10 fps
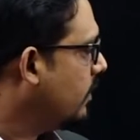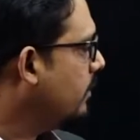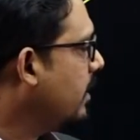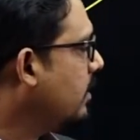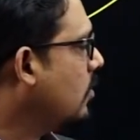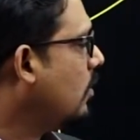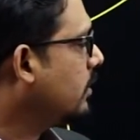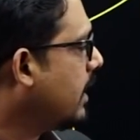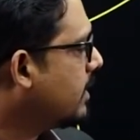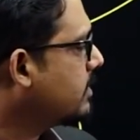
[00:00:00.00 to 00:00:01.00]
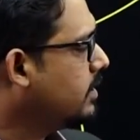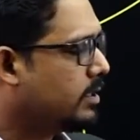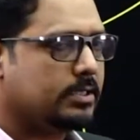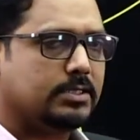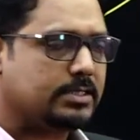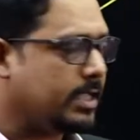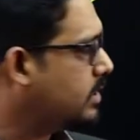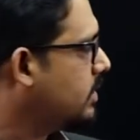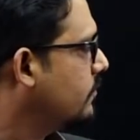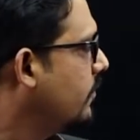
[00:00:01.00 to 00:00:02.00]
will be called as here in this
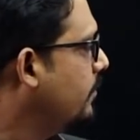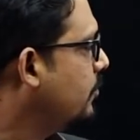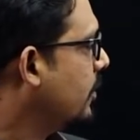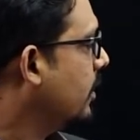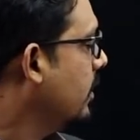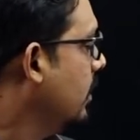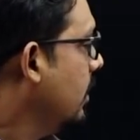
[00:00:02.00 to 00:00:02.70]
case is fib3.